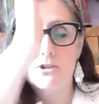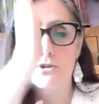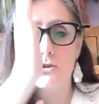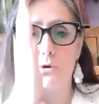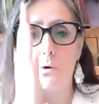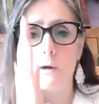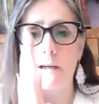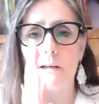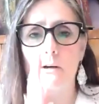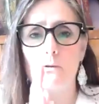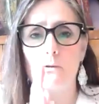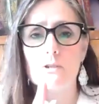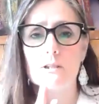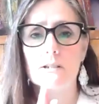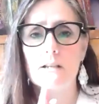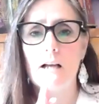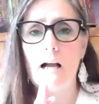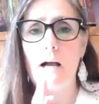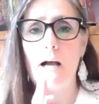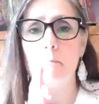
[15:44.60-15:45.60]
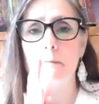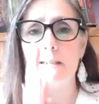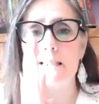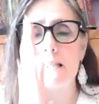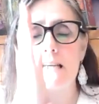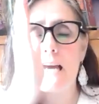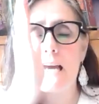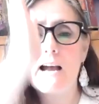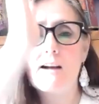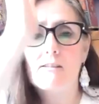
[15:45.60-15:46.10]
Joy goes up and
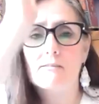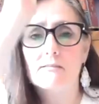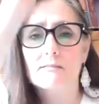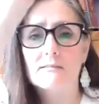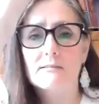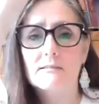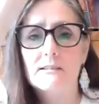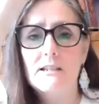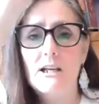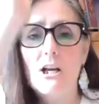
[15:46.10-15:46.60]
down.